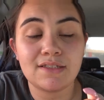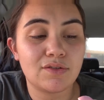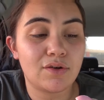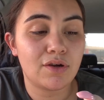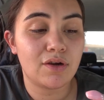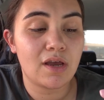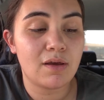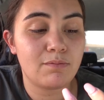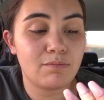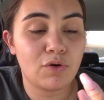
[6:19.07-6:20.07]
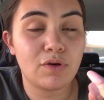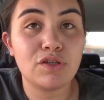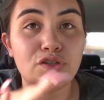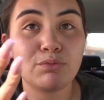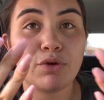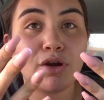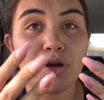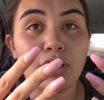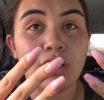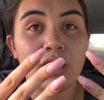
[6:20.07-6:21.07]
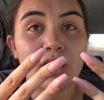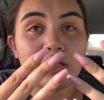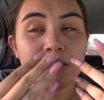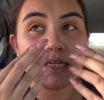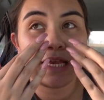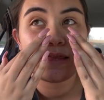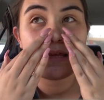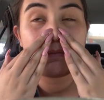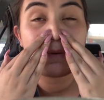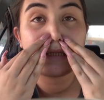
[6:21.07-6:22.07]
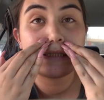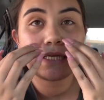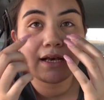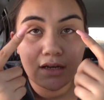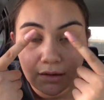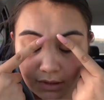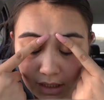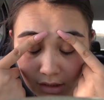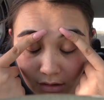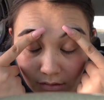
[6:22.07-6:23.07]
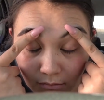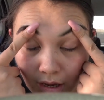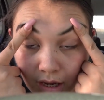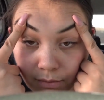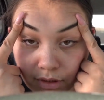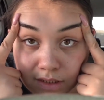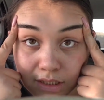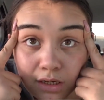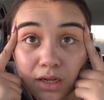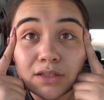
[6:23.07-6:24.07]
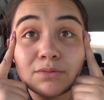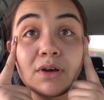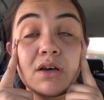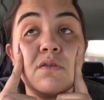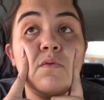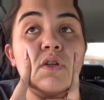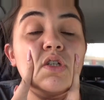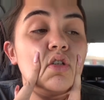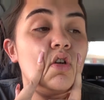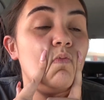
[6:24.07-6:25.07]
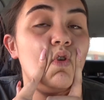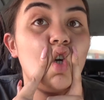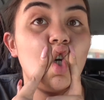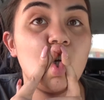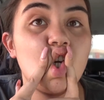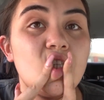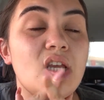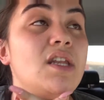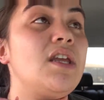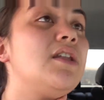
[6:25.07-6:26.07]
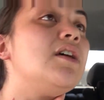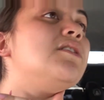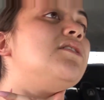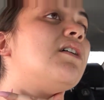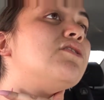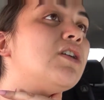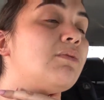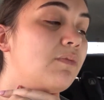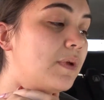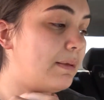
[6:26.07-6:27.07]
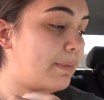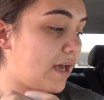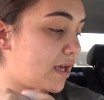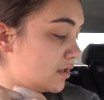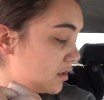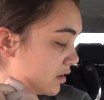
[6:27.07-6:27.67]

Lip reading: So I'm going tomorrow to get them done. I'm getting my eyebrows done as well, which is going to be good because they need a touch up really bad.